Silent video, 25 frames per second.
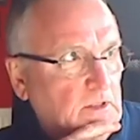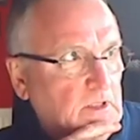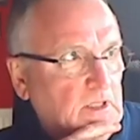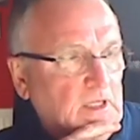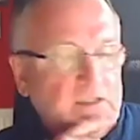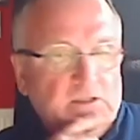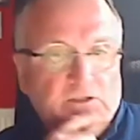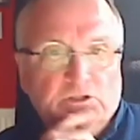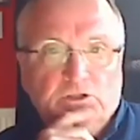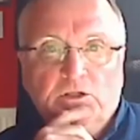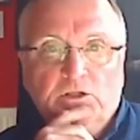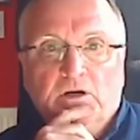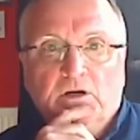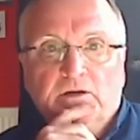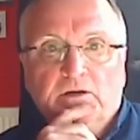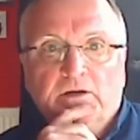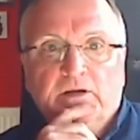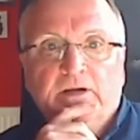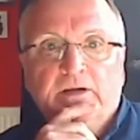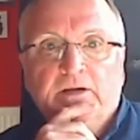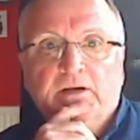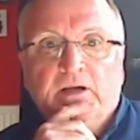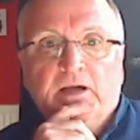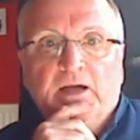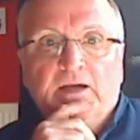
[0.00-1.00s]
It's not
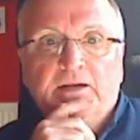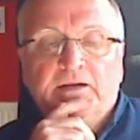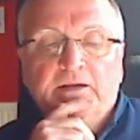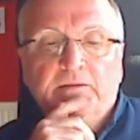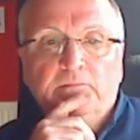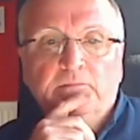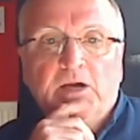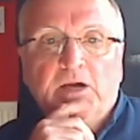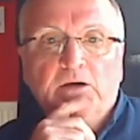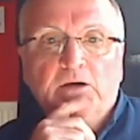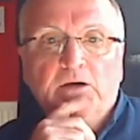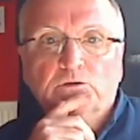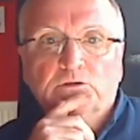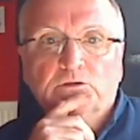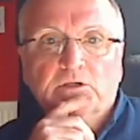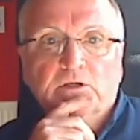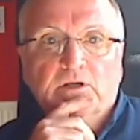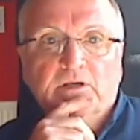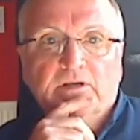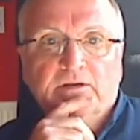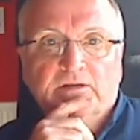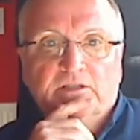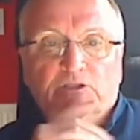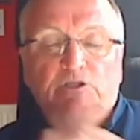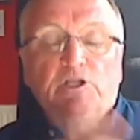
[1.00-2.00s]
an emotive,
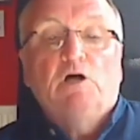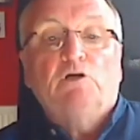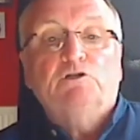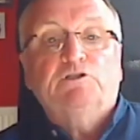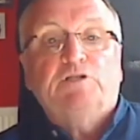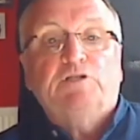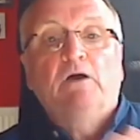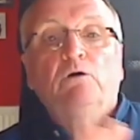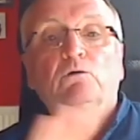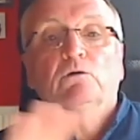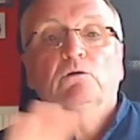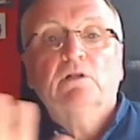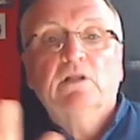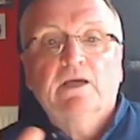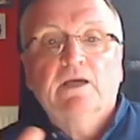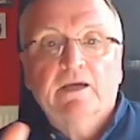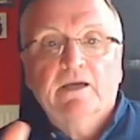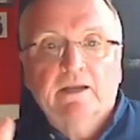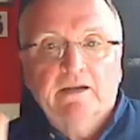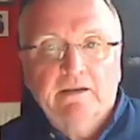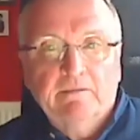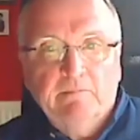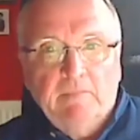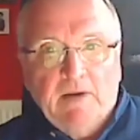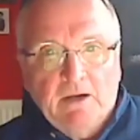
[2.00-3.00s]
it's not only
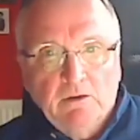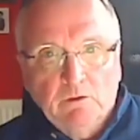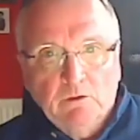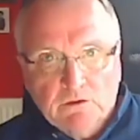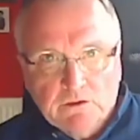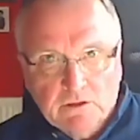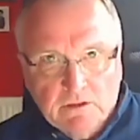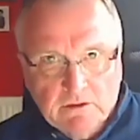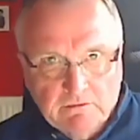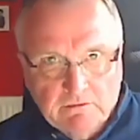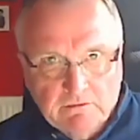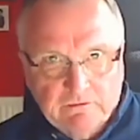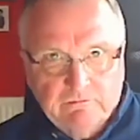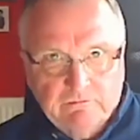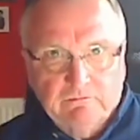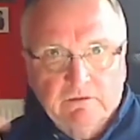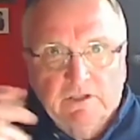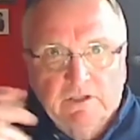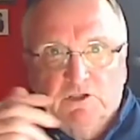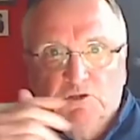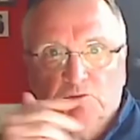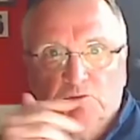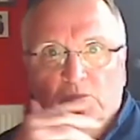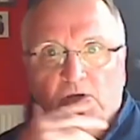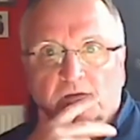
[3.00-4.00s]
an emotive
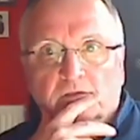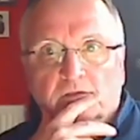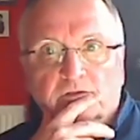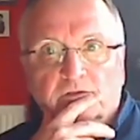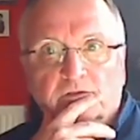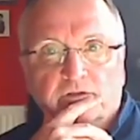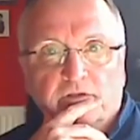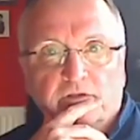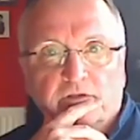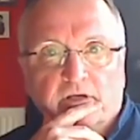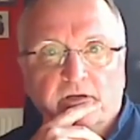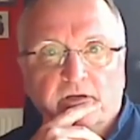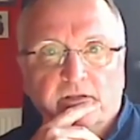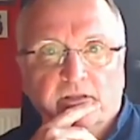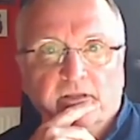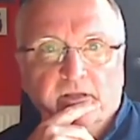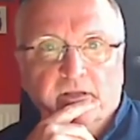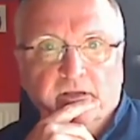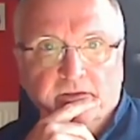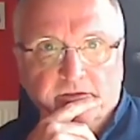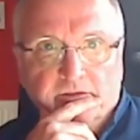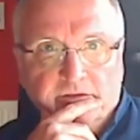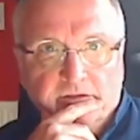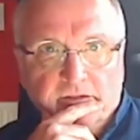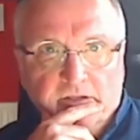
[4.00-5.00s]
response to that,
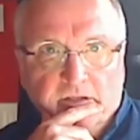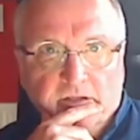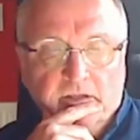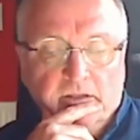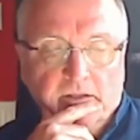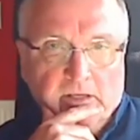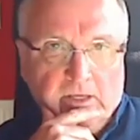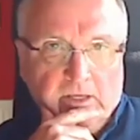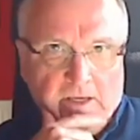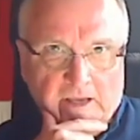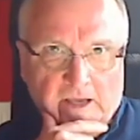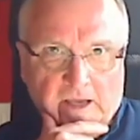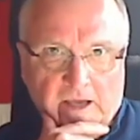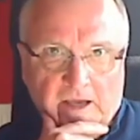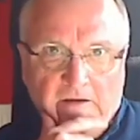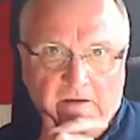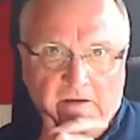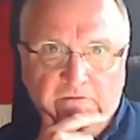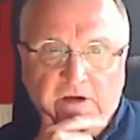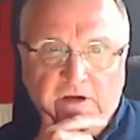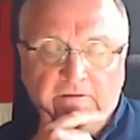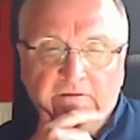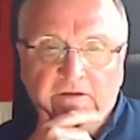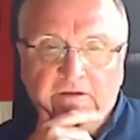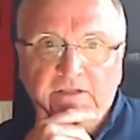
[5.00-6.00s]
that's a
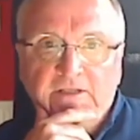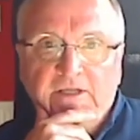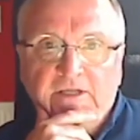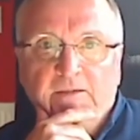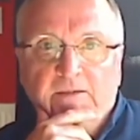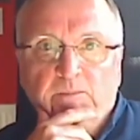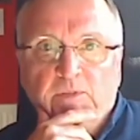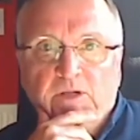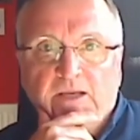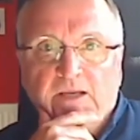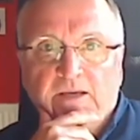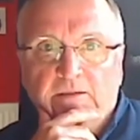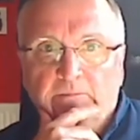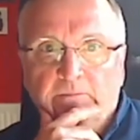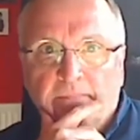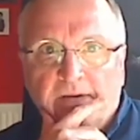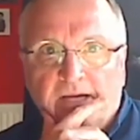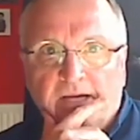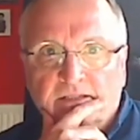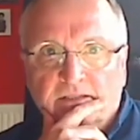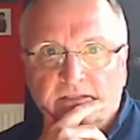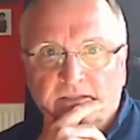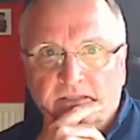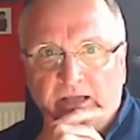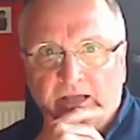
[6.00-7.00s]
very deeply
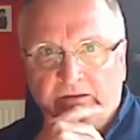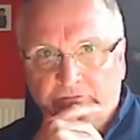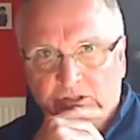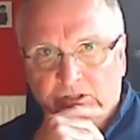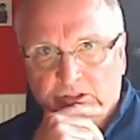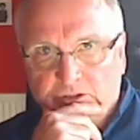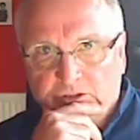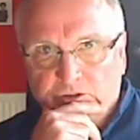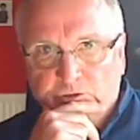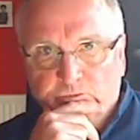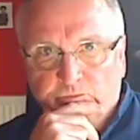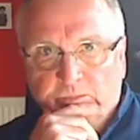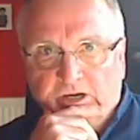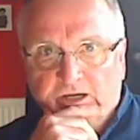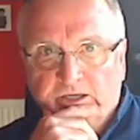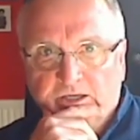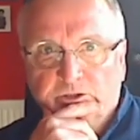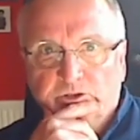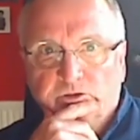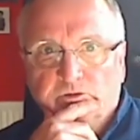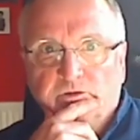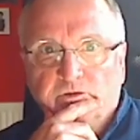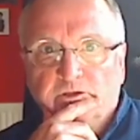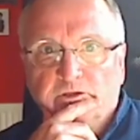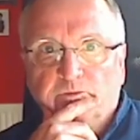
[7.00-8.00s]
embedded
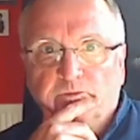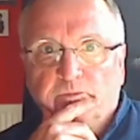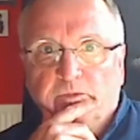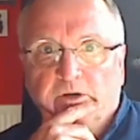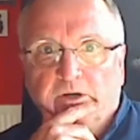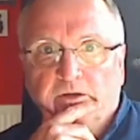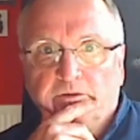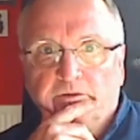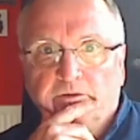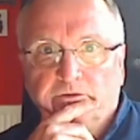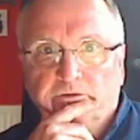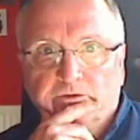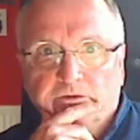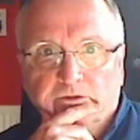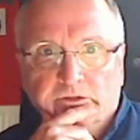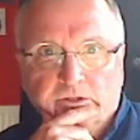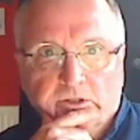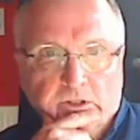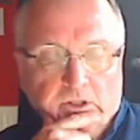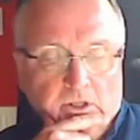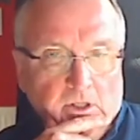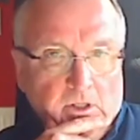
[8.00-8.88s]
evidence-based response